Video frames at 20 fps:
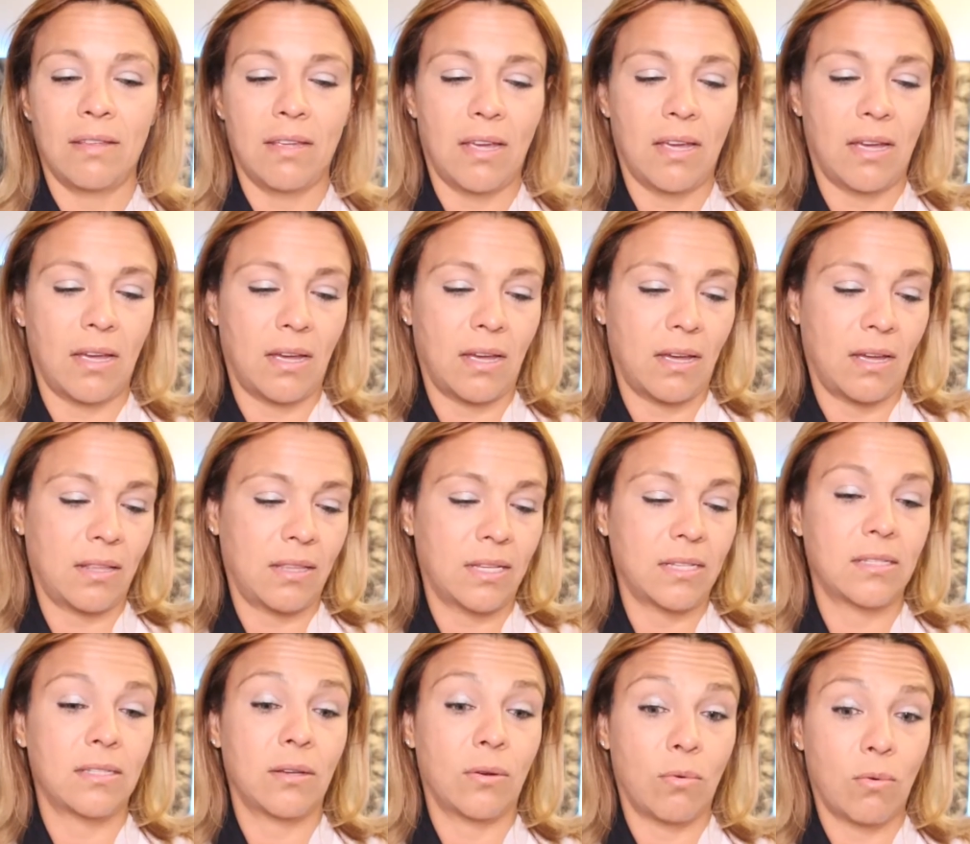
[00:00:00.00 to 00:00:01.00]

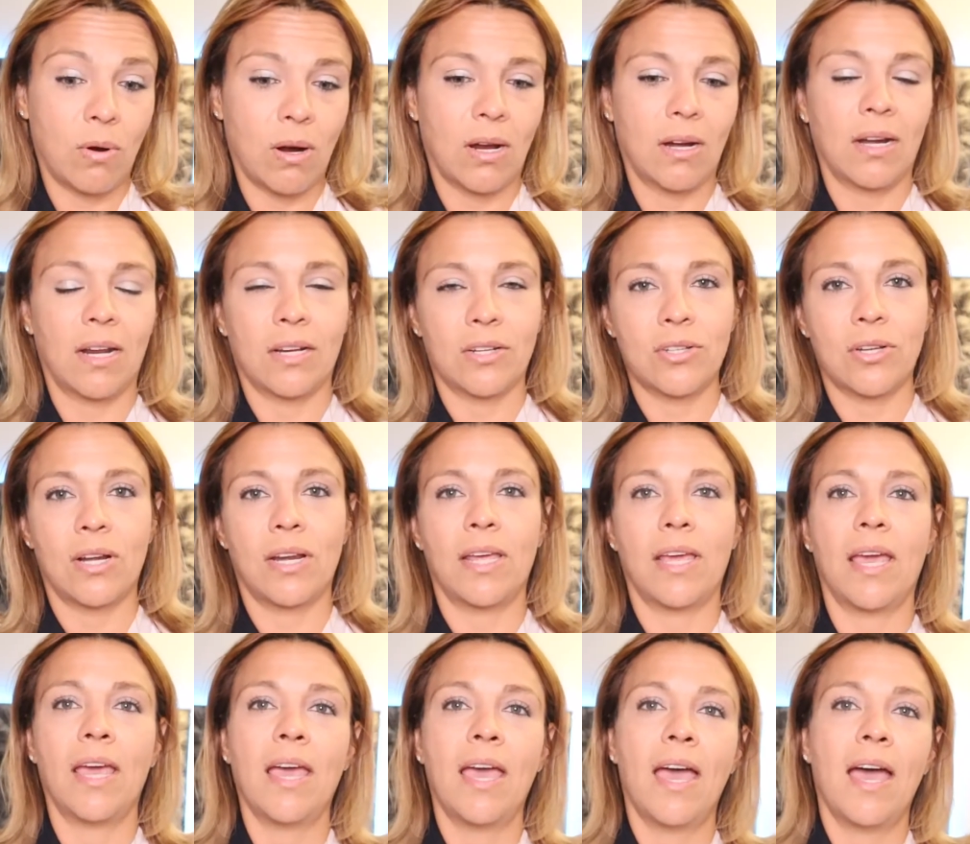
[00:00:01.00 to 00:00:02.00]
That's the one
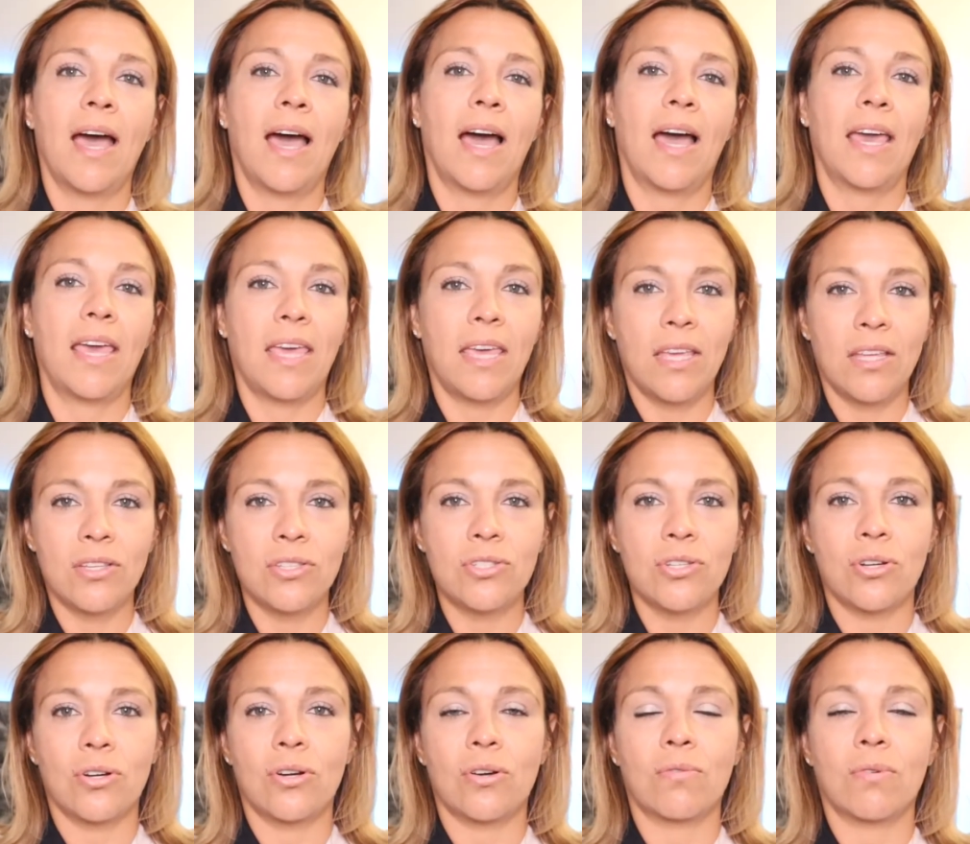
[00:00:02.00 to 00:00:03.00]
actually I
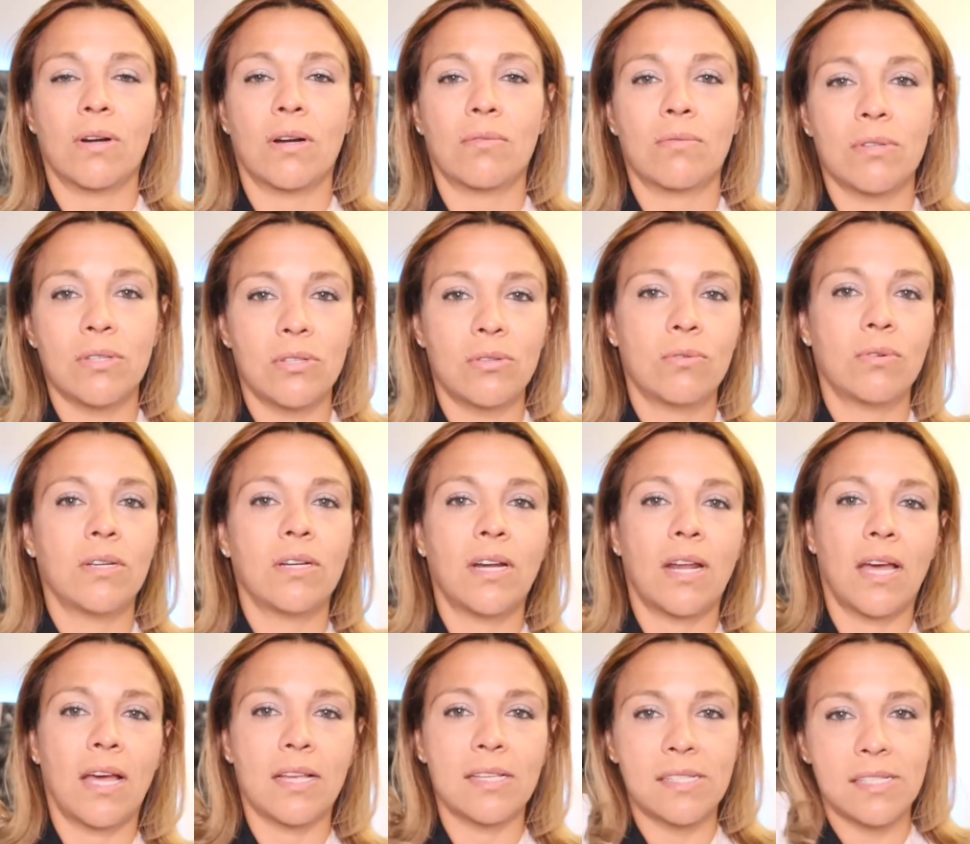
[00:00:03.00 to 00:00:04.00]
injured when I was doing
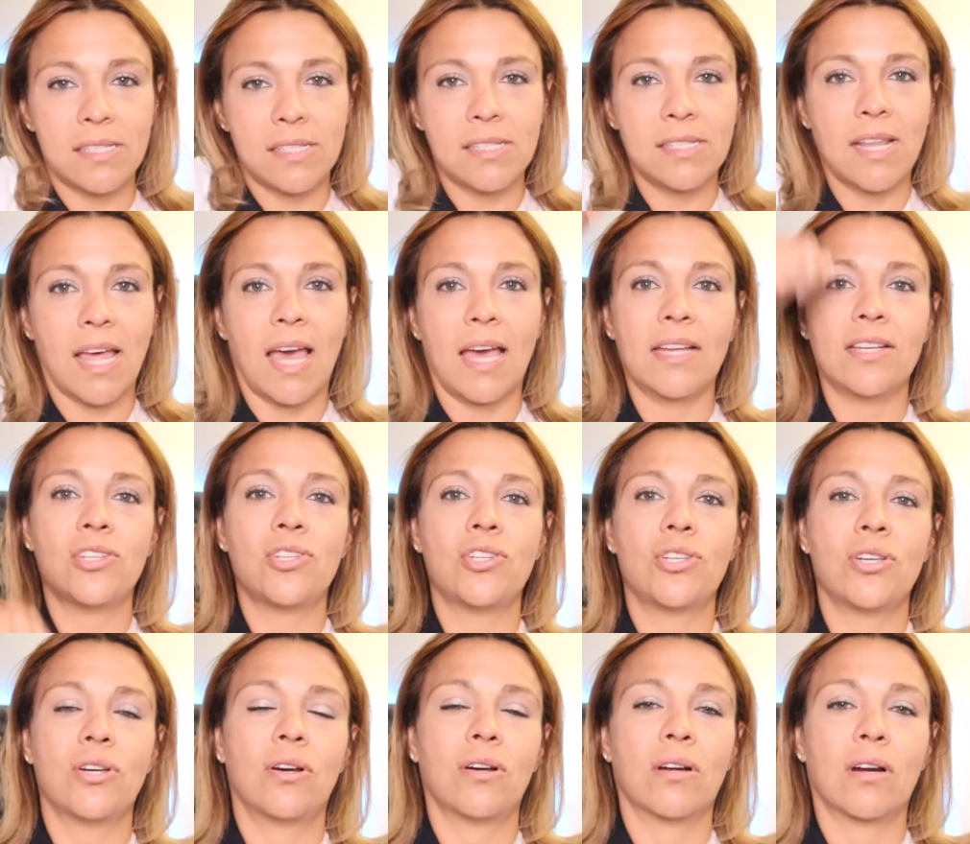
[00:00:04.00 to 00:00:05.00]
a
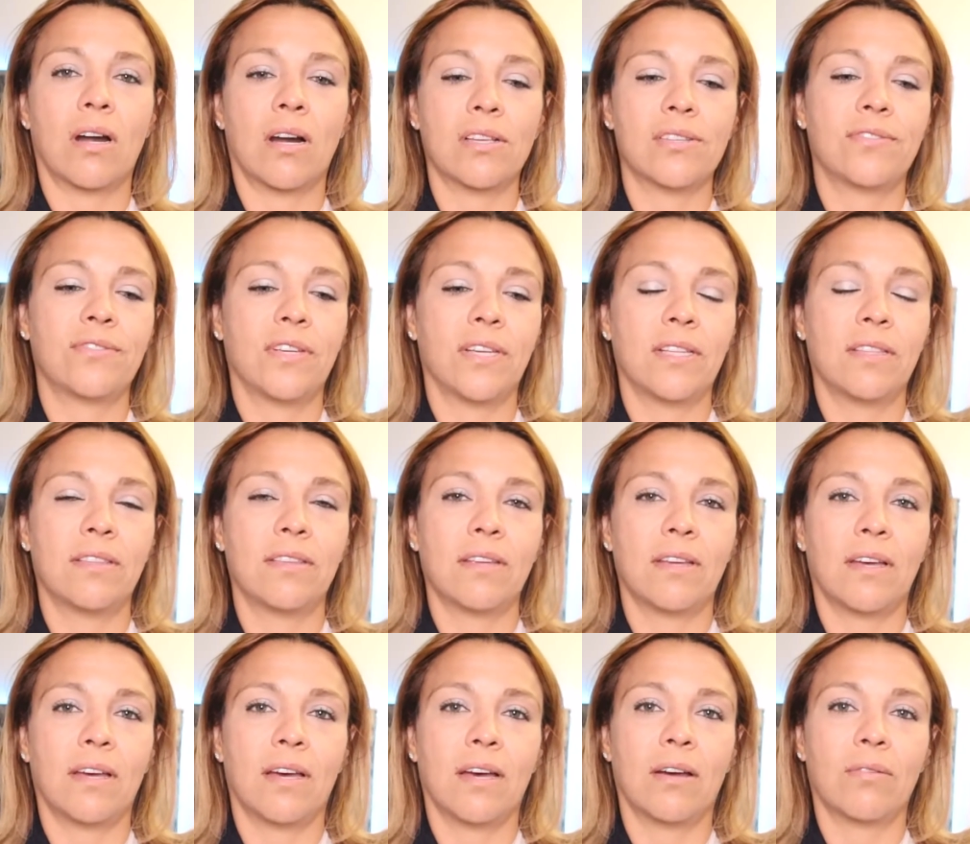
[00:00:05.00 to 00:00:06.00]
snatch on CrossFit
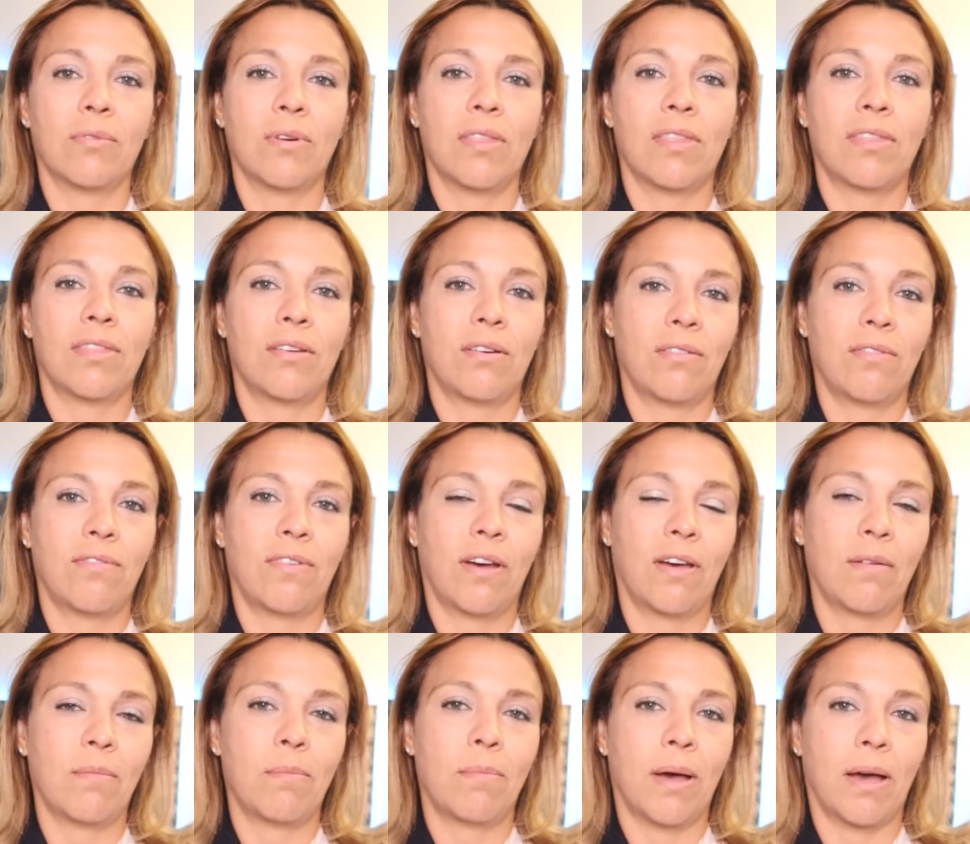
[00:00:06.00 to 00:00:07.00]
with
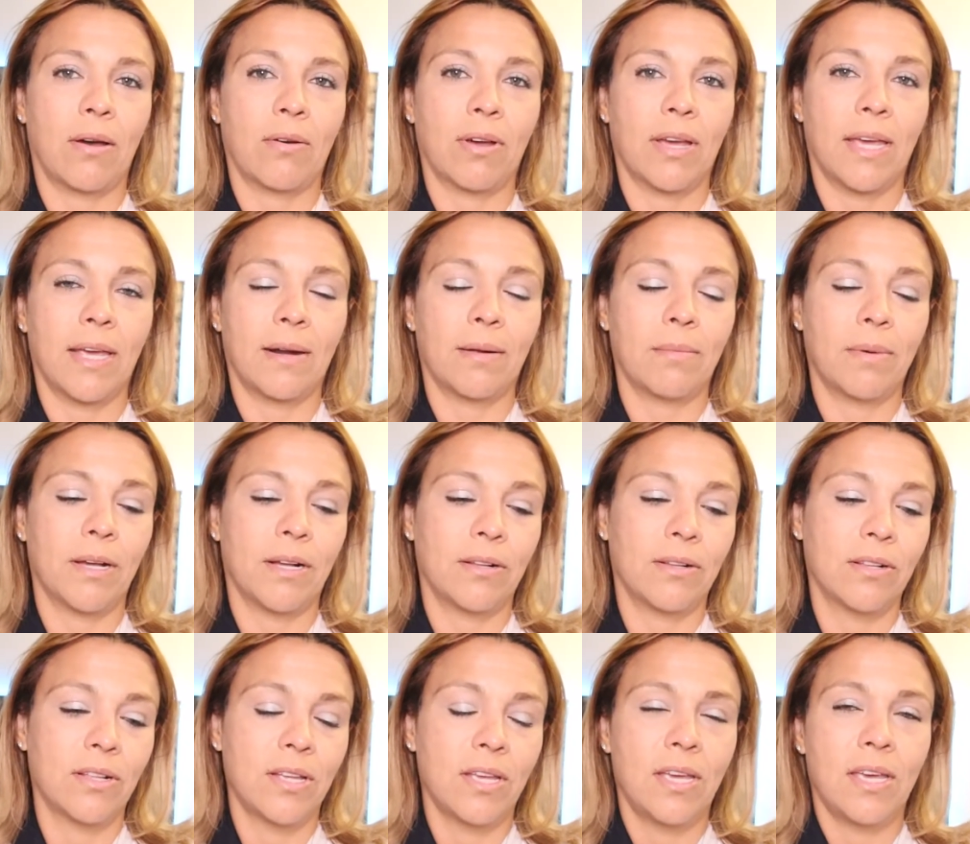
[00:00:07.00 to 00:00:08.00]
35-pound kettlebell.
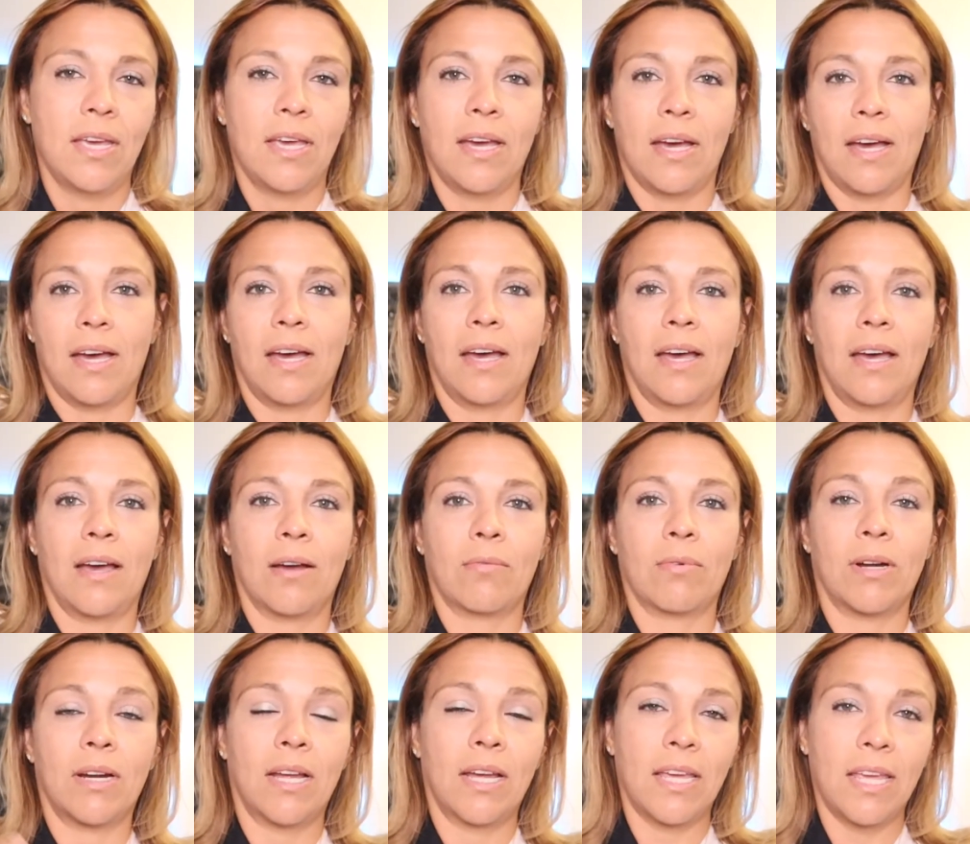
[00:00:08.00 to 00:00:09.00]

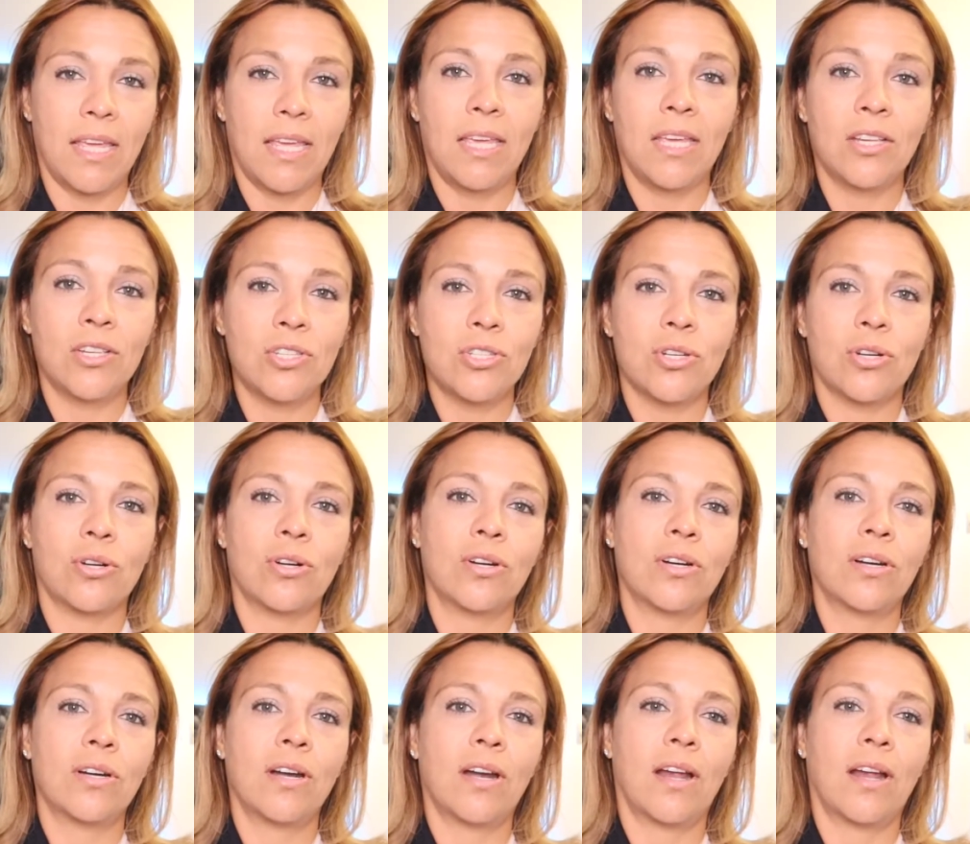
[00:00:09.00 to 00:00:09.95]
When I injured,